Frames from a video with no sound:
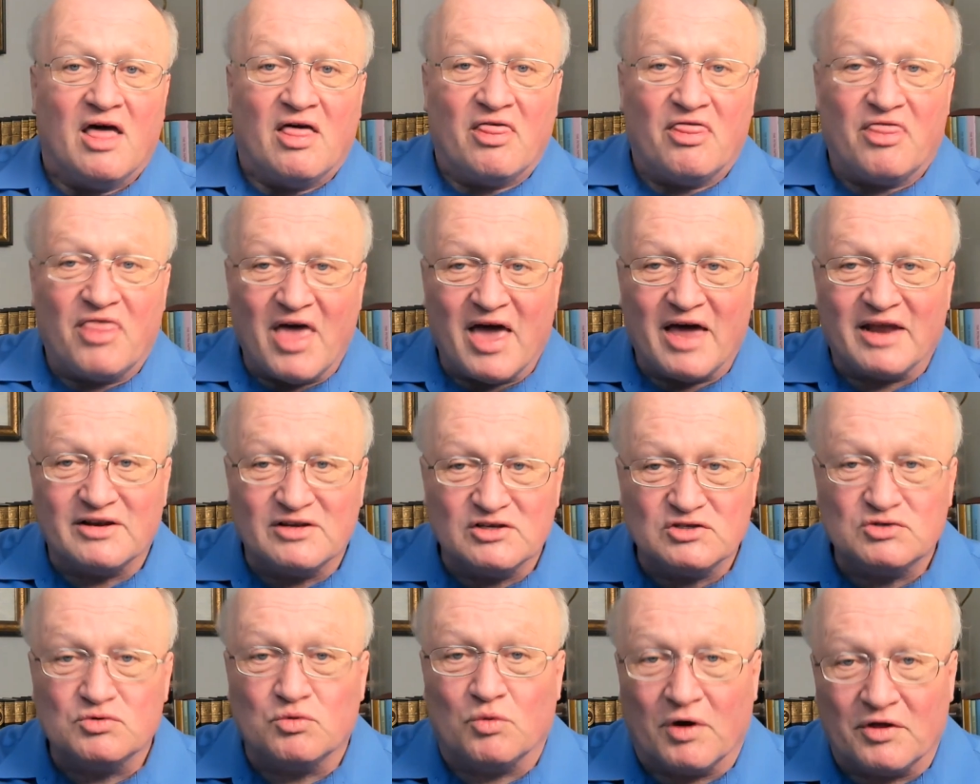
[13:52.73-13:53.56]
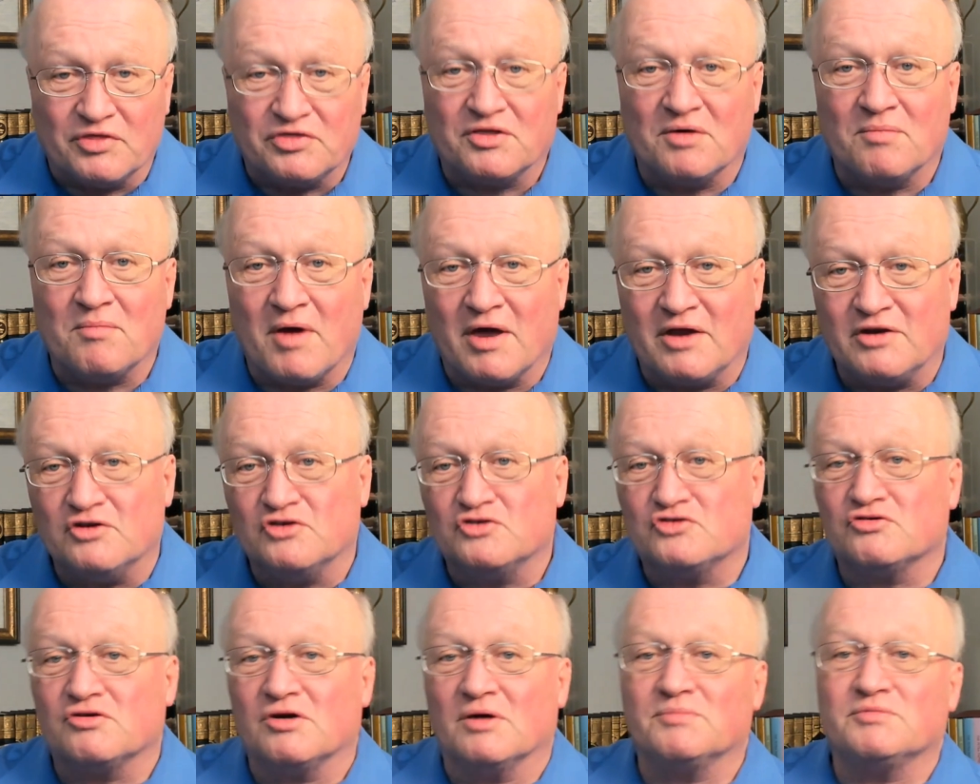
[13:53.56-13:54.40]
That is what the
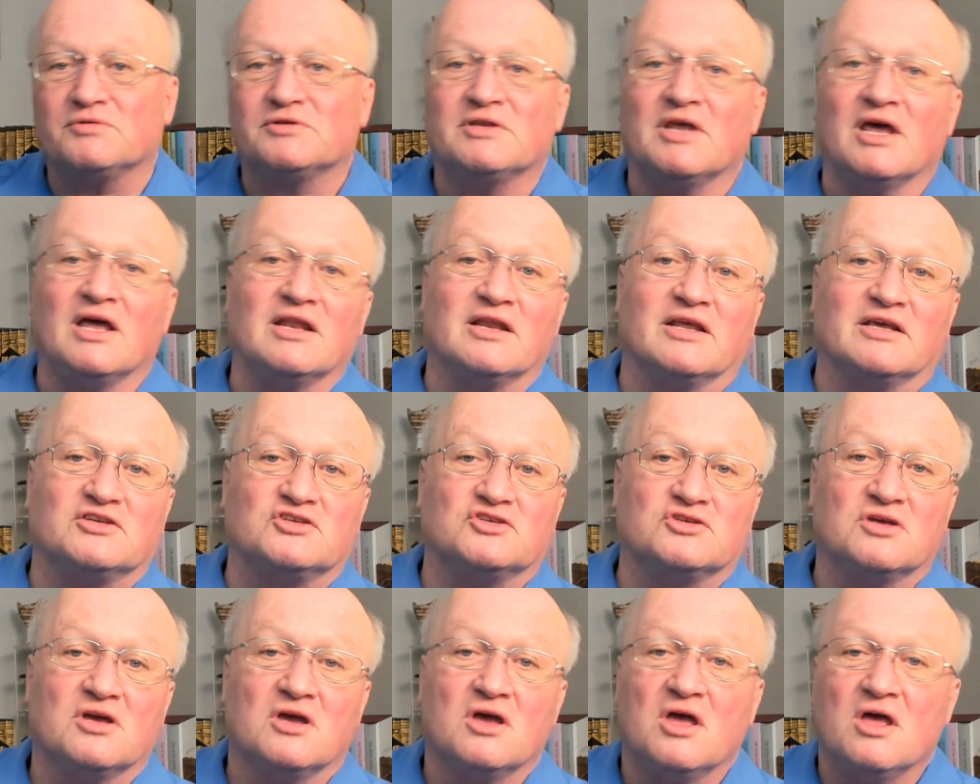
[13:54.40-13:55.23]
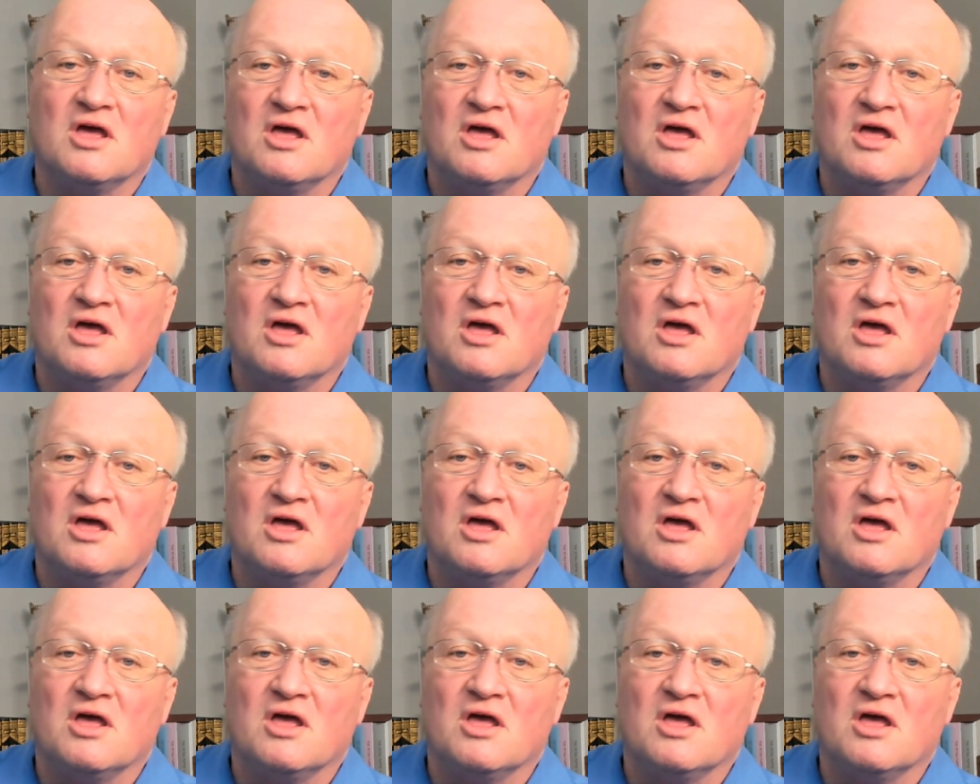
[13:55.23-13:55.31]
manuscripts tell us.